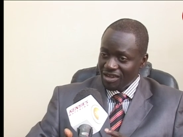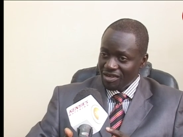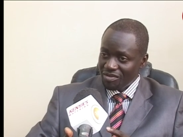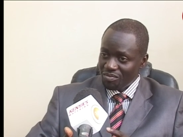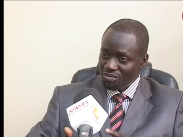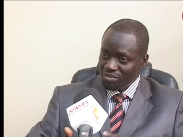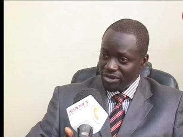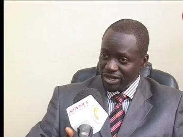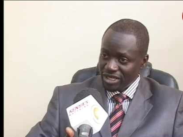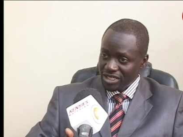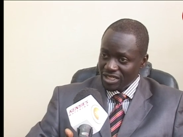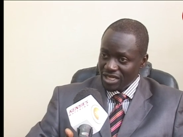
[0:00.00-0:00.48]

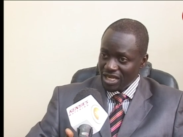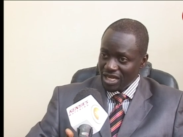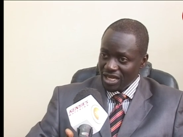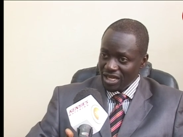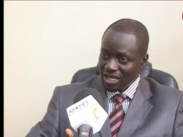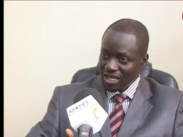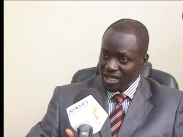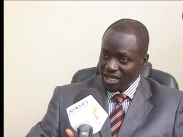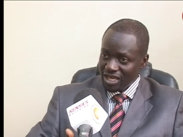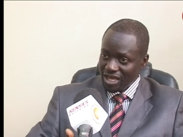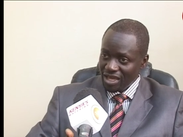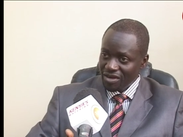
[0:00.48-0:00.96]
better
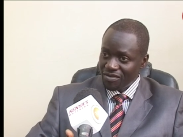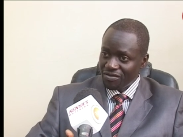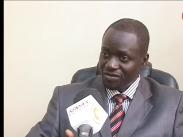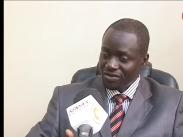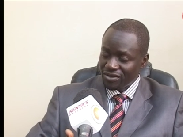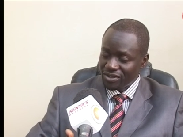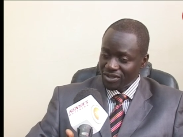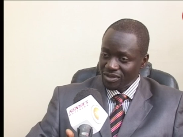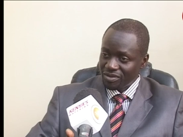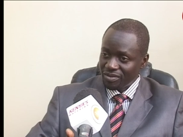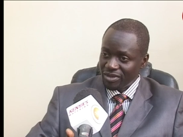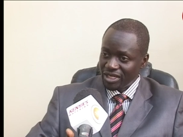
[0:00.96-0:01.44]

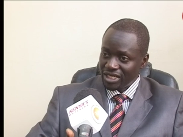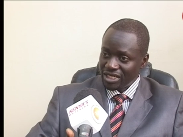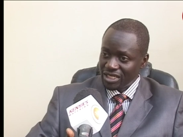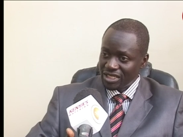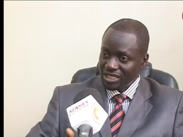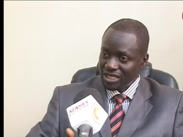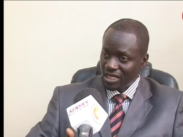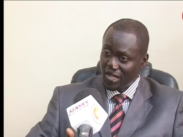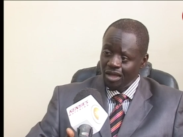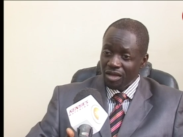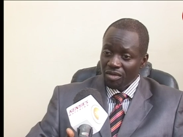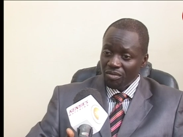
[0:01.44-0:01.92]
enforcement,
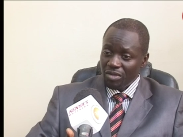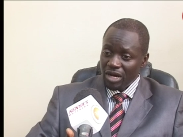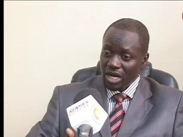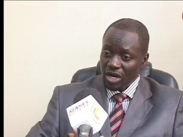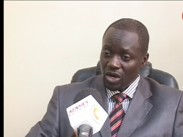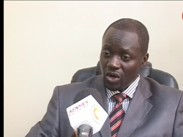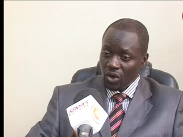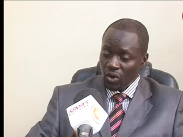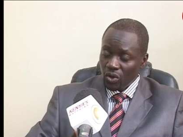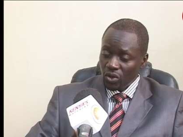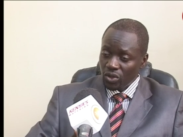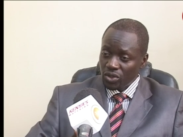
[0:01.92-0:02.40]
but
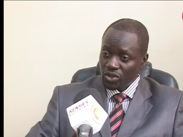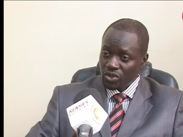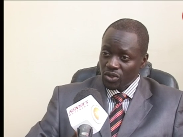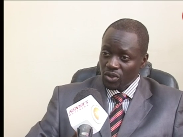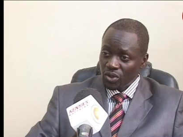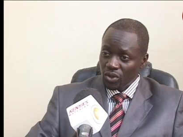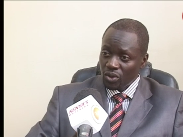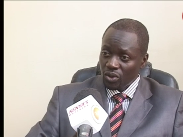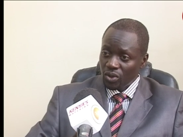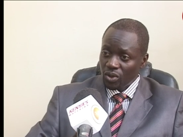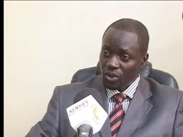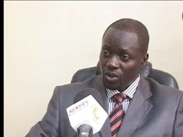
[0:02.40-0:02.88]

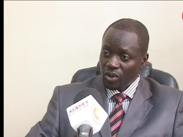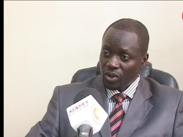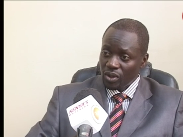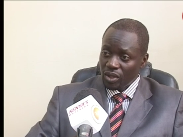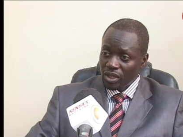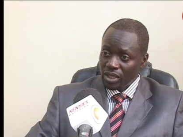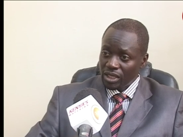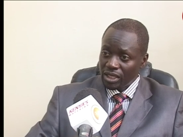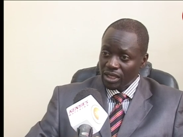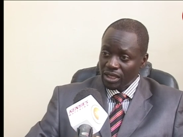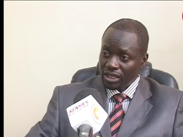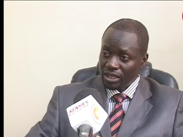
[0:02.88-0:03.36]
also
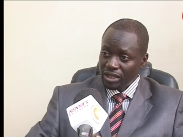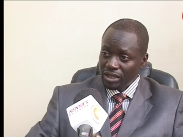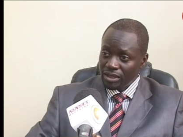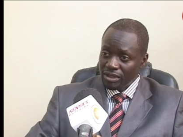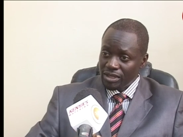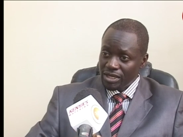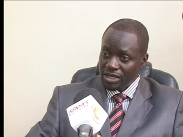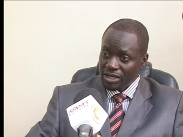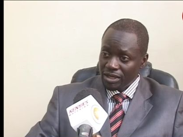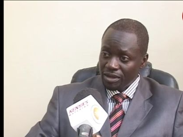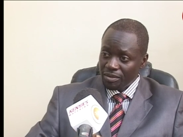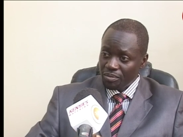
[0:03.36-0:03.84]

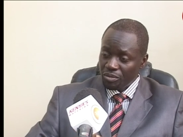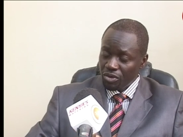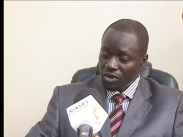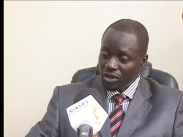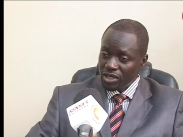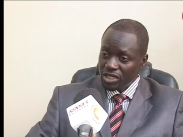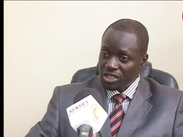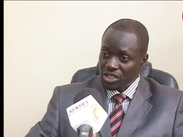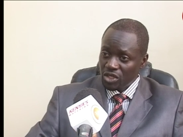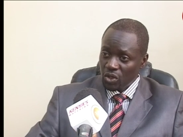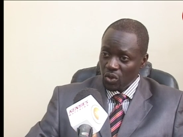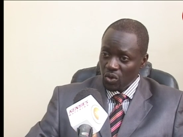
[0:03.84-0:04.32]
the
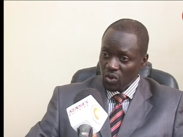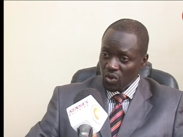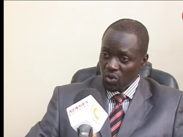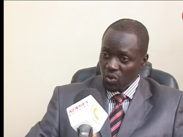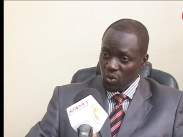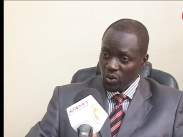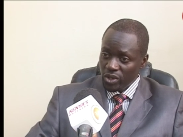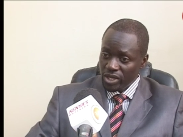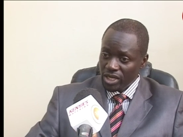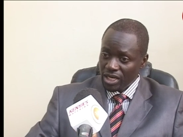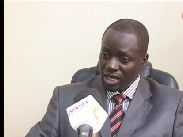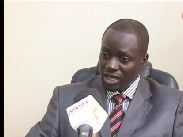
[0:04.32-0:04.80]
political
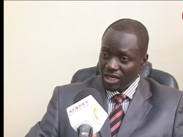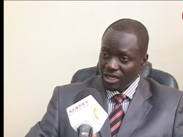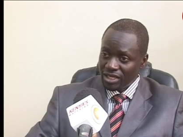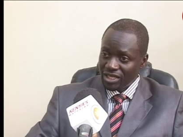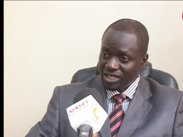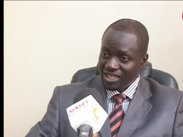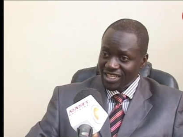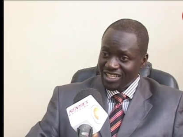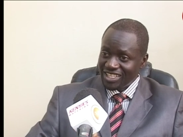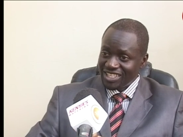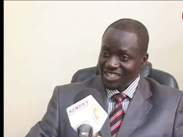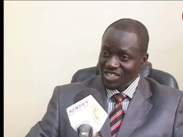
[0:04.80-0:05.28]
will
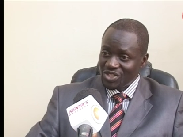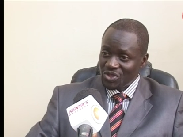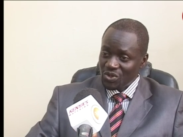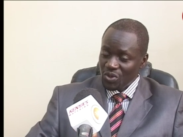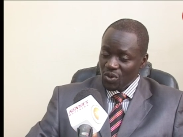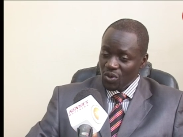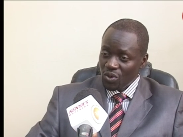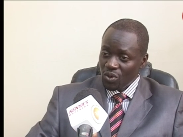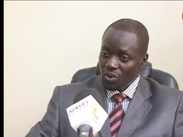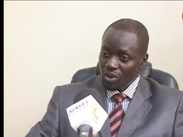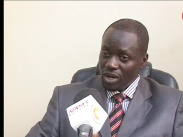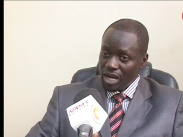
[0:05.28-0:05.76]

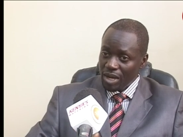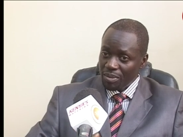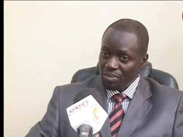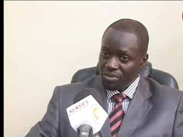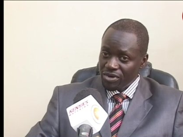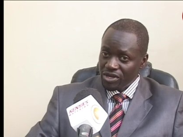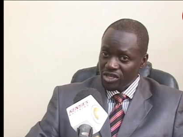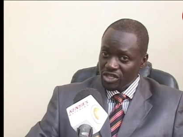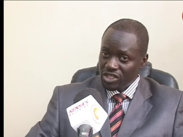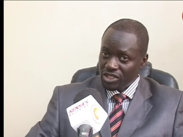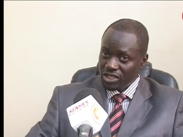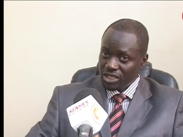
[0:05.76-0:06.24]
to
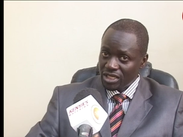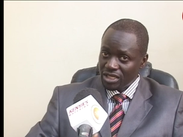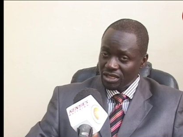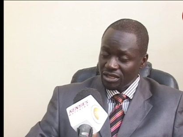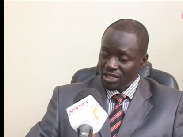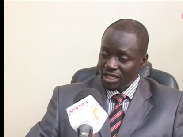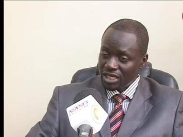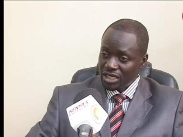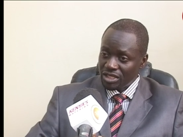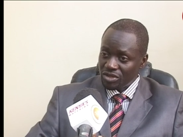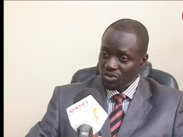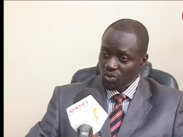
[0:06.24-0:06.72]
appreciate
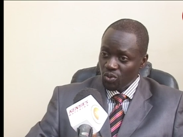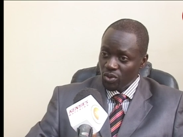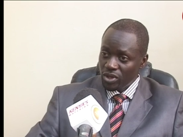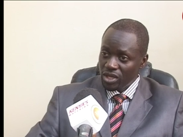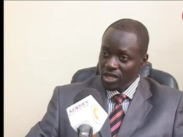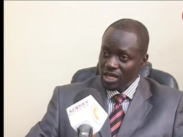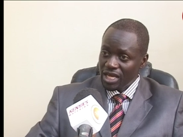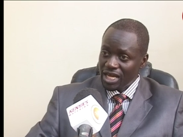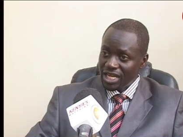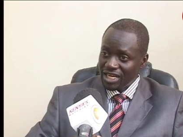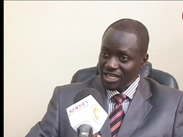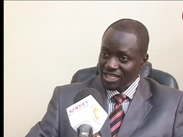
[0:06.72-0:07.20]
that
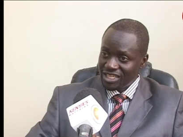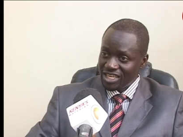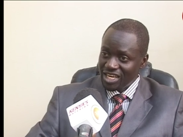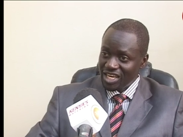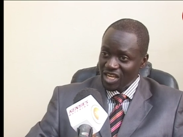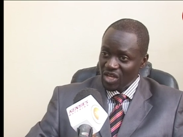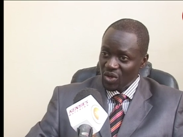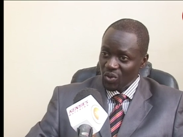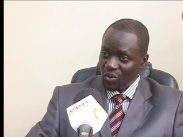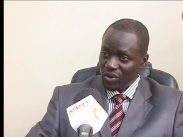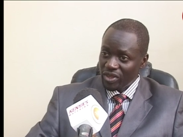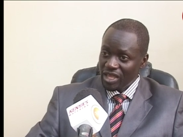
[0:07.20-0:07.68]
we are
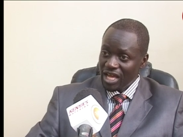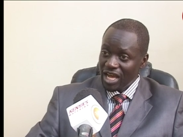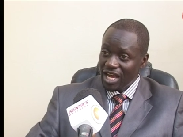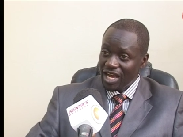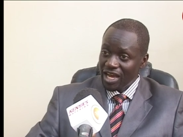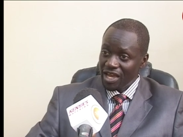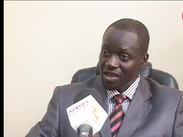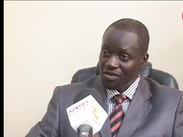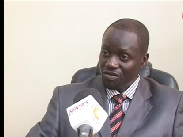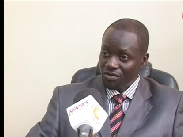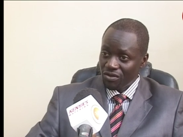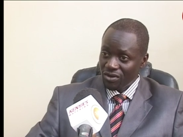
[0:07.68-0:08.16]
dealing with a
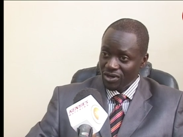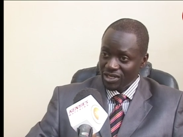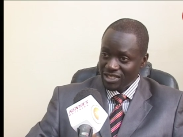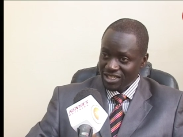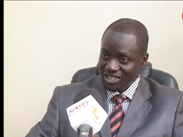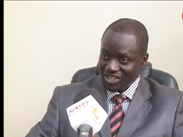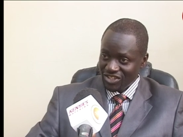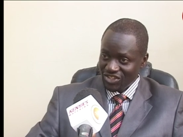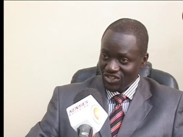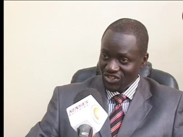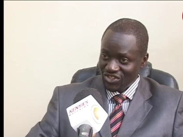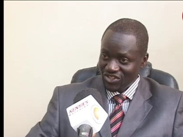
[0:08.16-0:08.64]
high
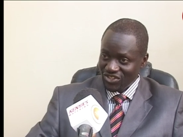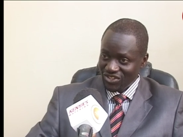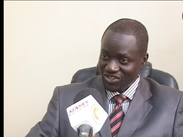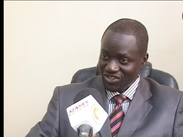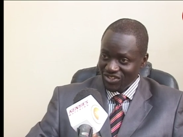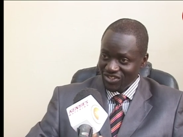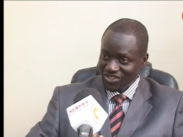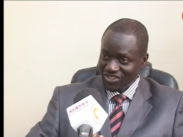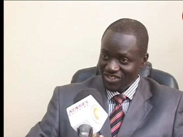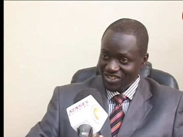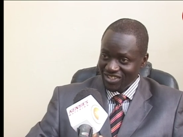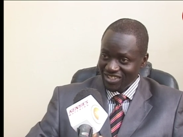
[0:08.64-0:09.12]
voltage
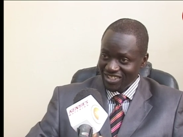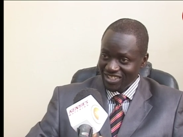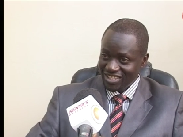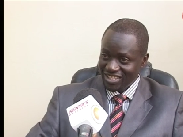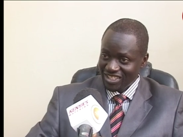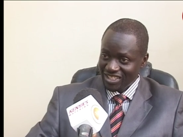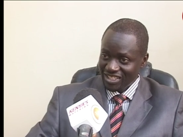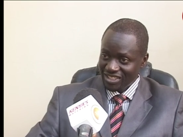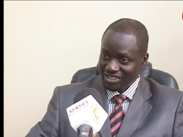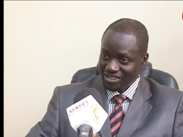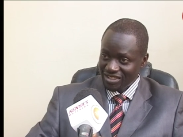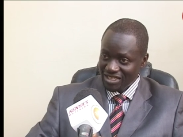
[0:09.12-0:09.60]

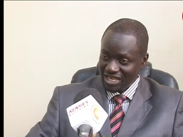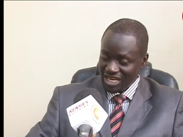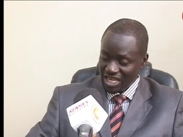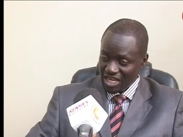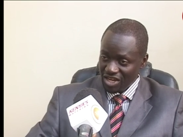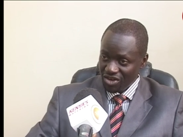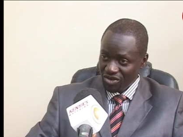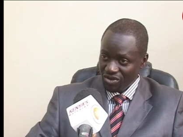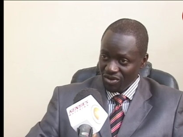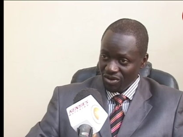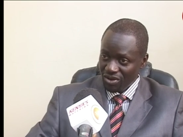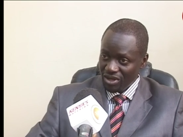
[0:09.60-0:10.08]

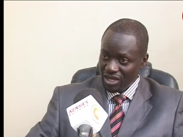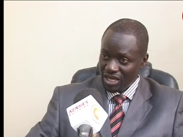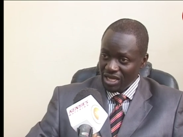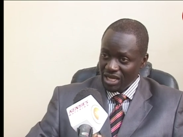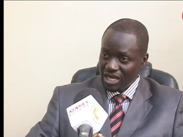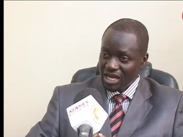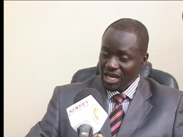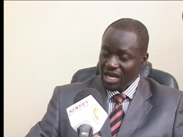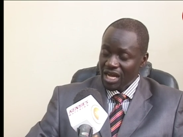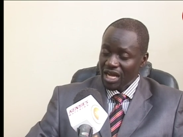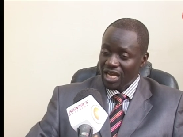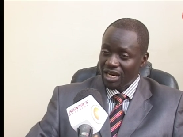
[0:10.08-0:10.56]
scenario,
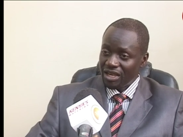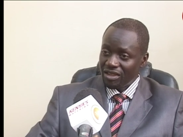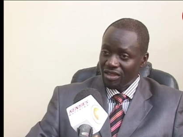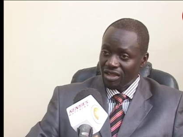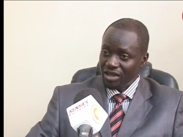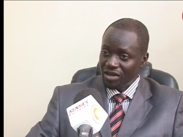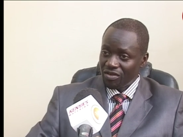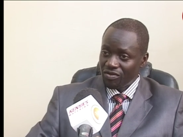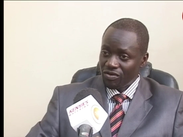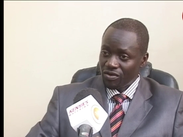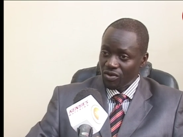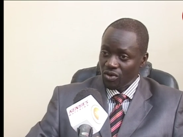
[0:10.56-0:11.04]
and
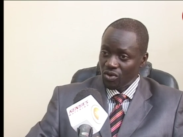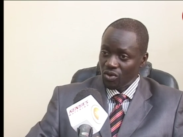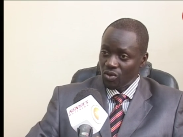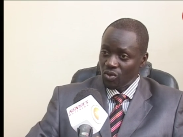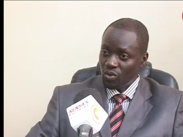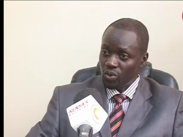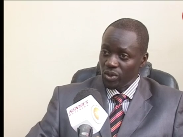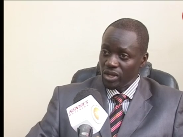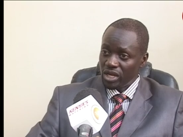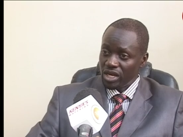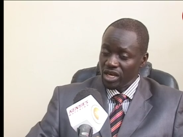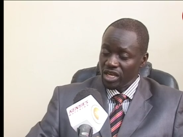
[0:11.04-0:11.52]
therefore
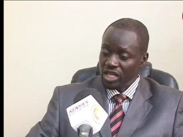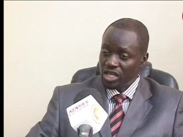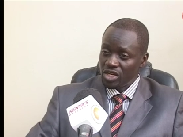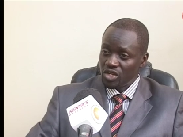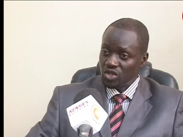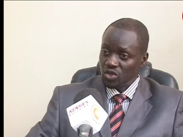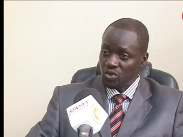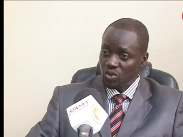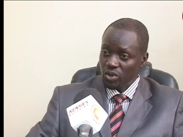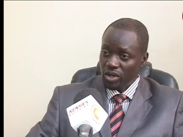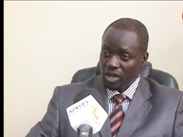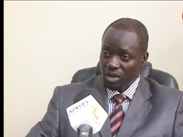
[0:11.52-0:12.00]
we need
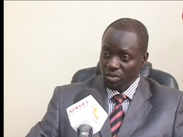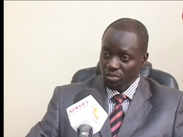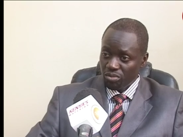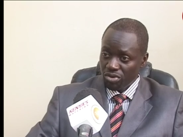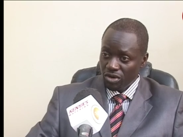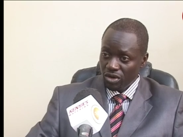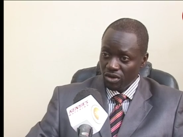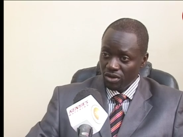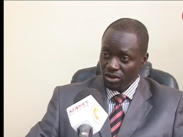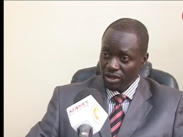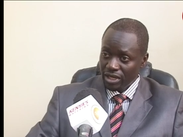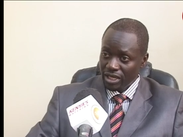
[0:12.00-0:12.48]
to
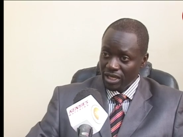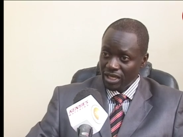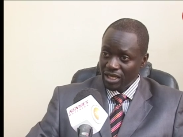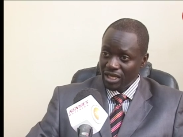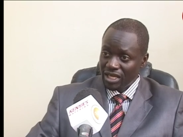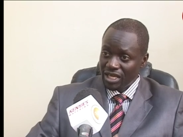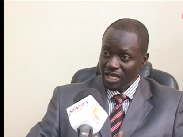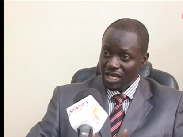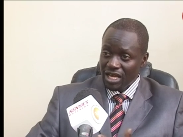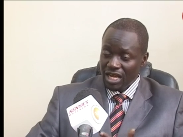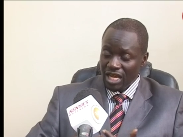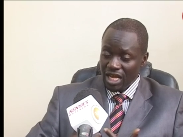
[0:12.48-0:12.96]
employ
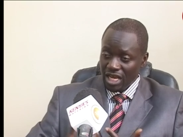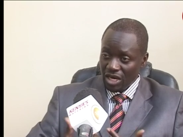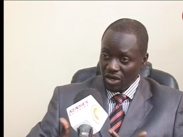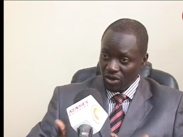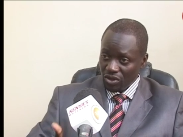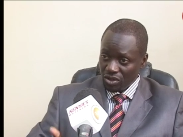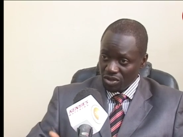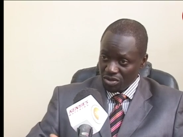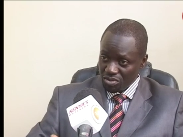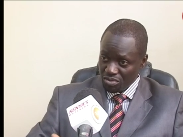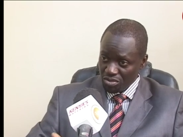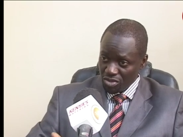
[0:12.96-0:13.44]
a
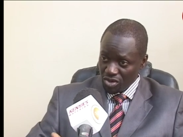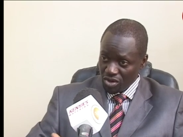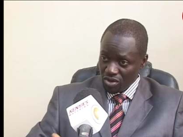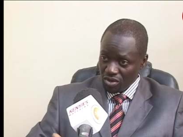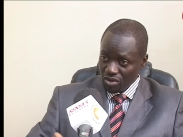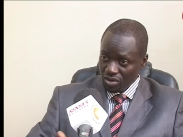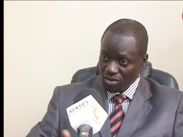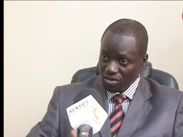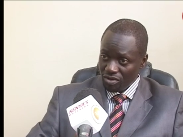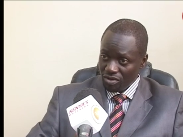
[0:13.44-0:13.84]
lot more